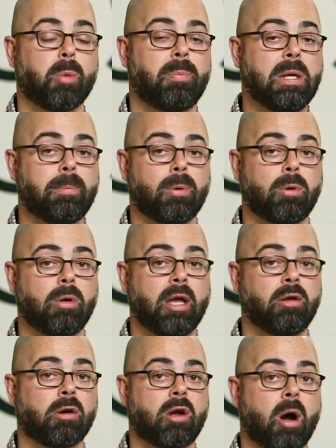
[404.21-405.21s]
people at
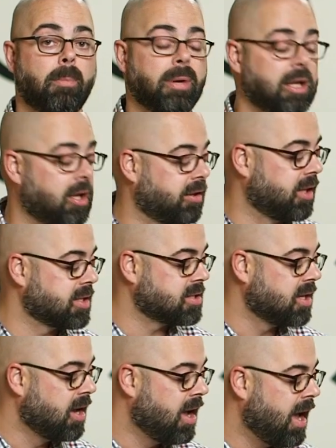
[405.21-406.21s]
your company on this,